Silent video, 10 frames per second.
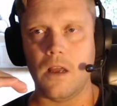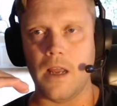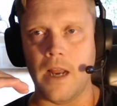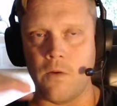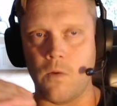
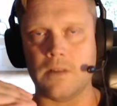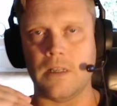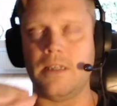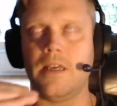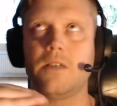And everyone said,
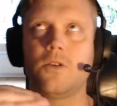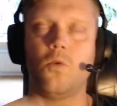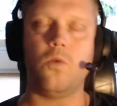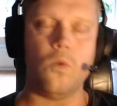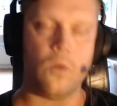"Yes,
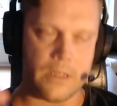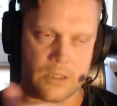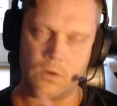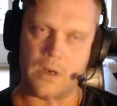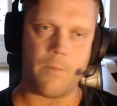cool. Let's
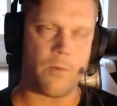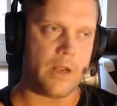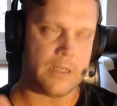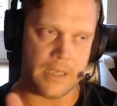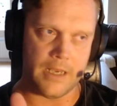do an
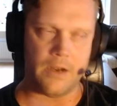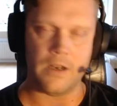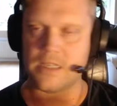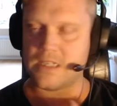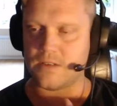uprising here. Let's